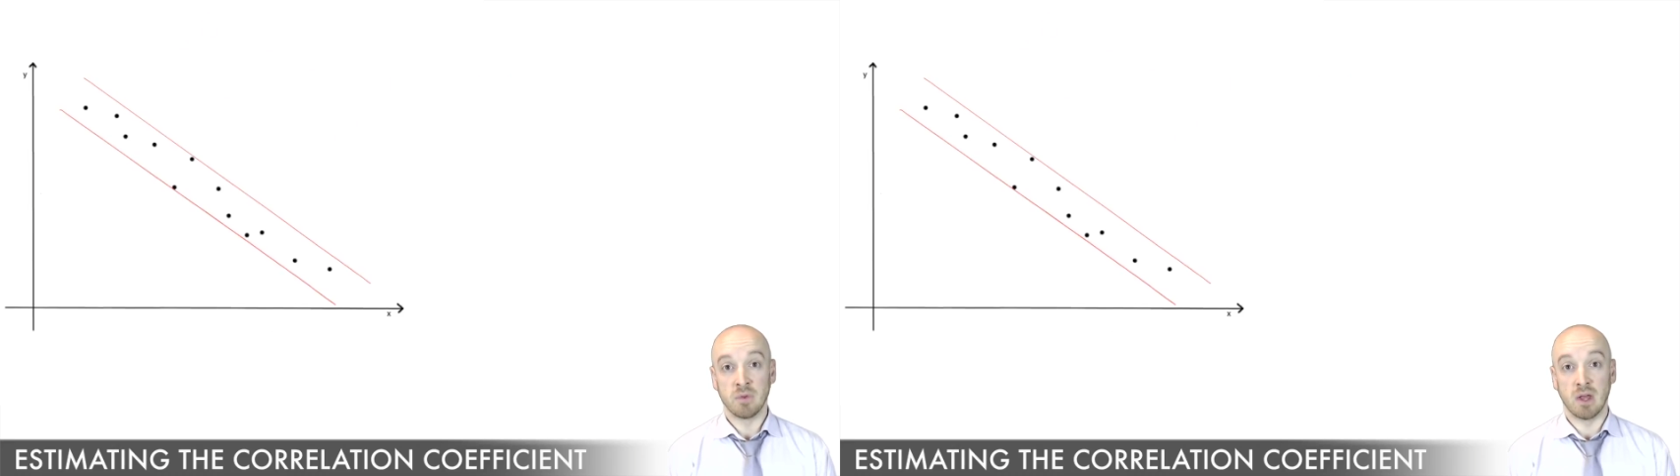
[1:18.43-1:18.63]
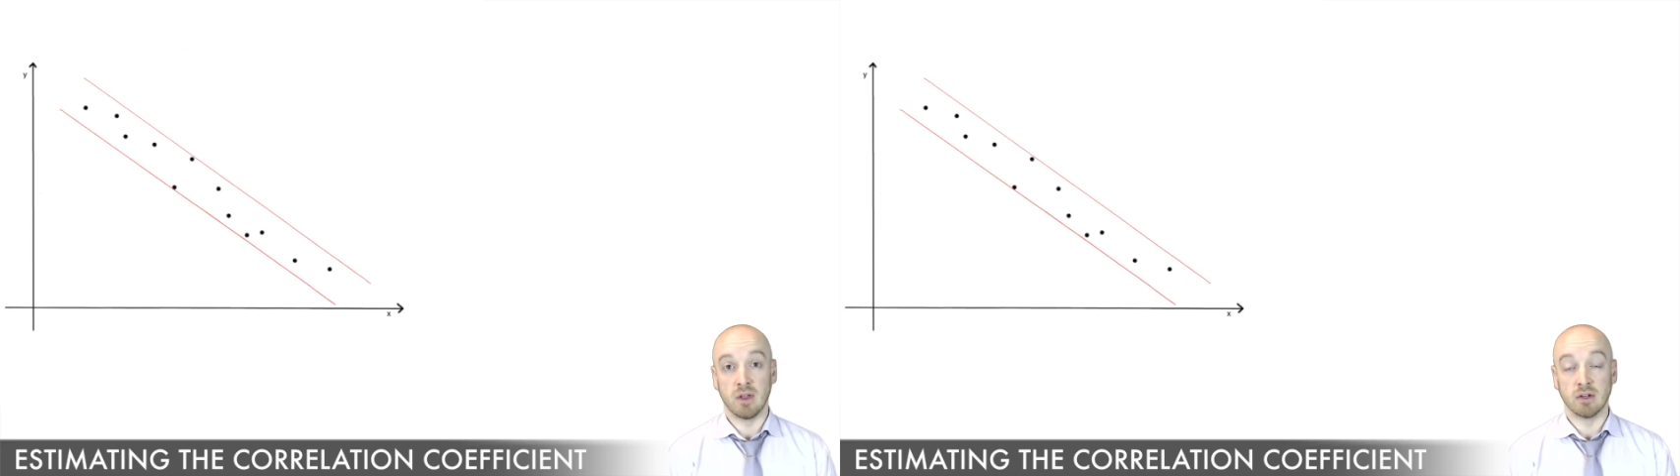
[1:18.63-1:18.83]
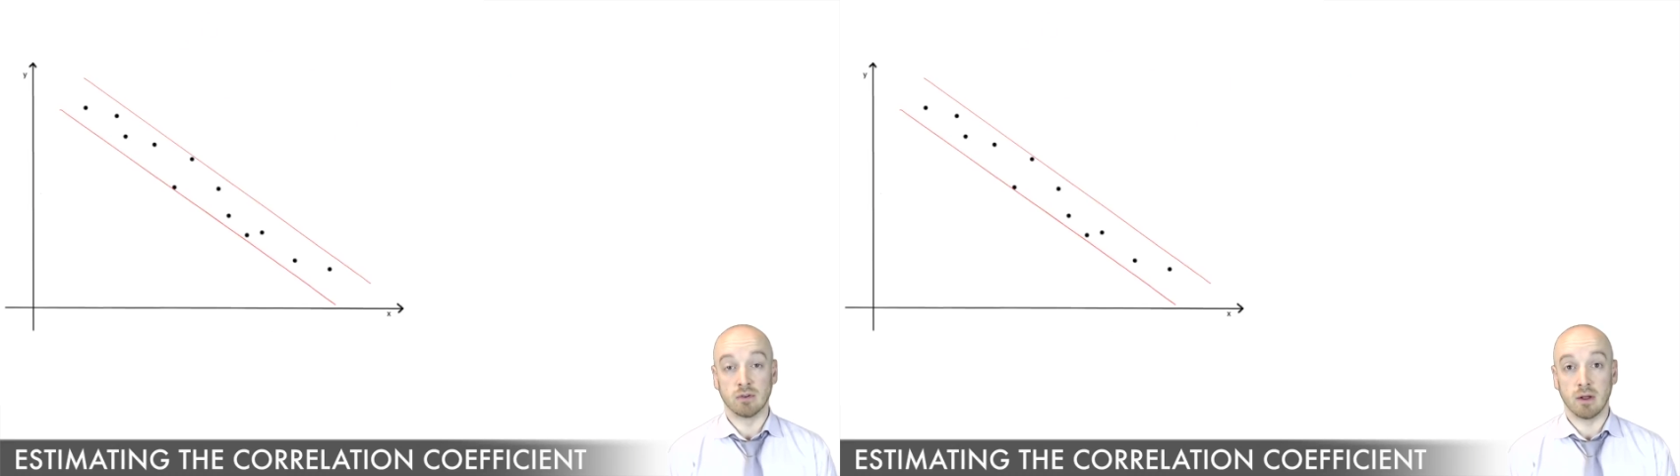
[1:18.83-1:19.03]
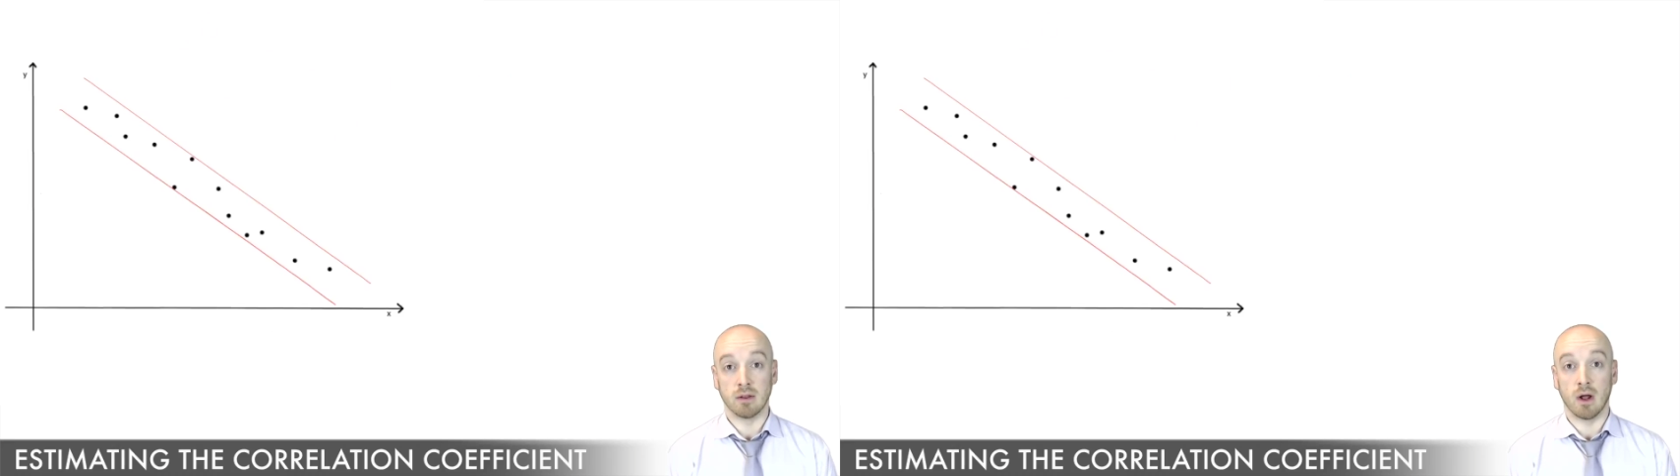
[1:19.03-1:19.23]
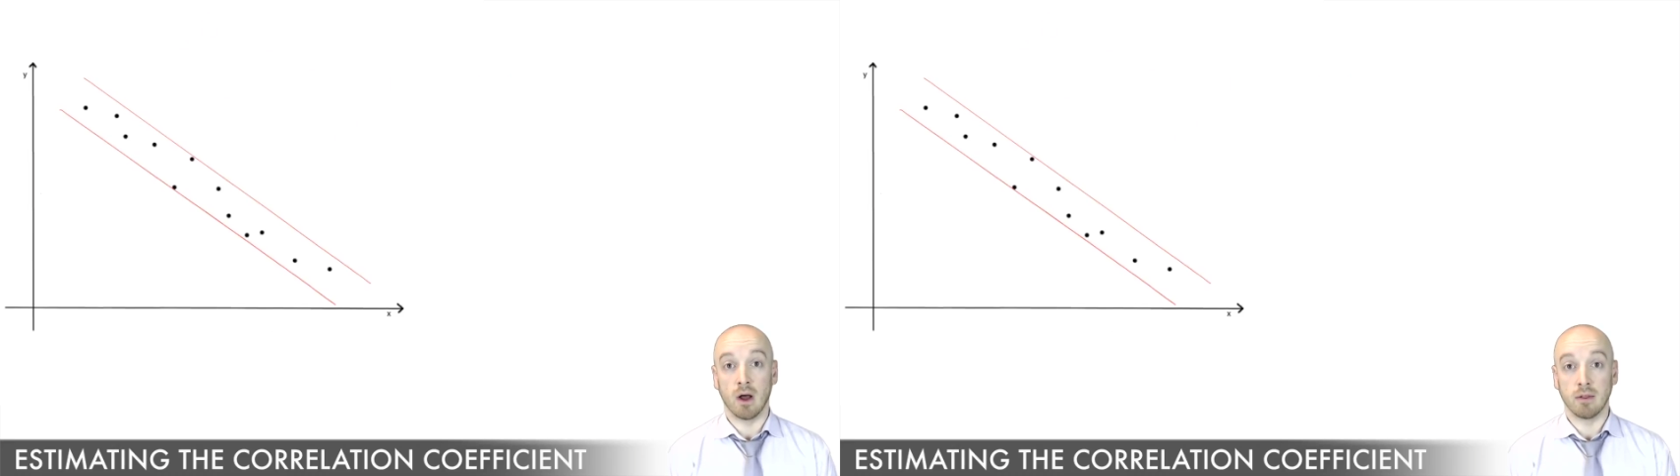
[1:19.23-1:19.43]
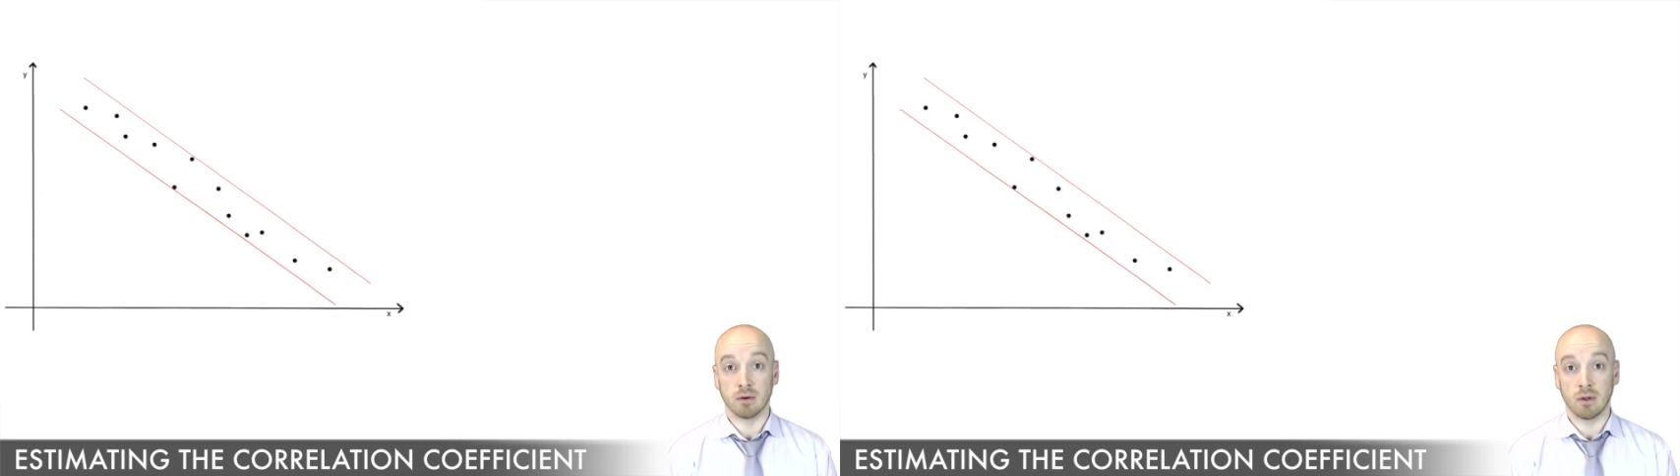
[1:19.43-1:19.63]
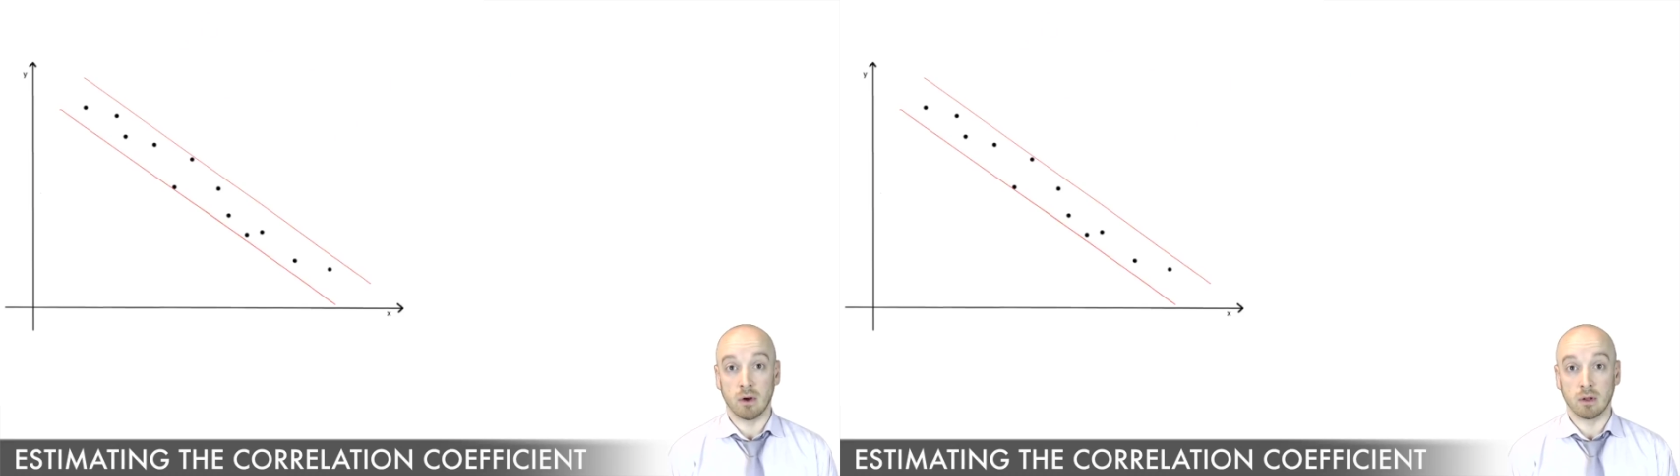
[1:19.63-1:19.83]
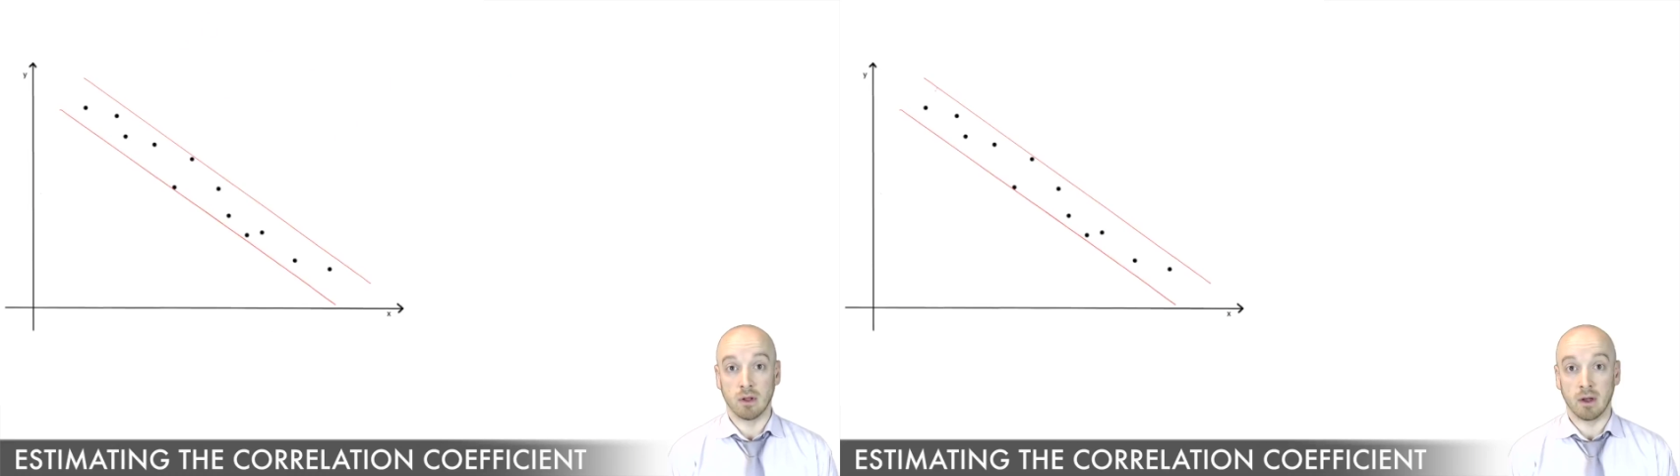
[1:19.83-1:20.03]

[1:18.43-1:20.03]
and then draw the other long